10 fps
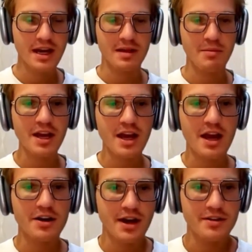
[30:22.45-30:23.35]
and many
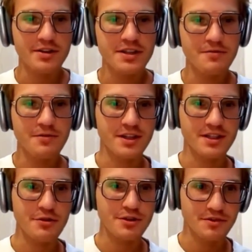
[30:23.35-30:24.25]
other
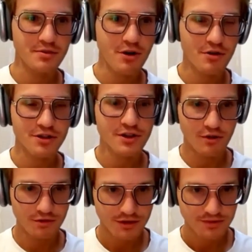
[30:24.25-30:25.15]
different out-of-the-box
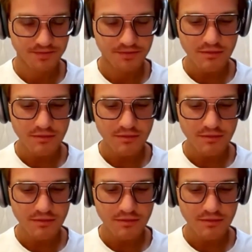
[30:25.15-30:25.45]
nodes.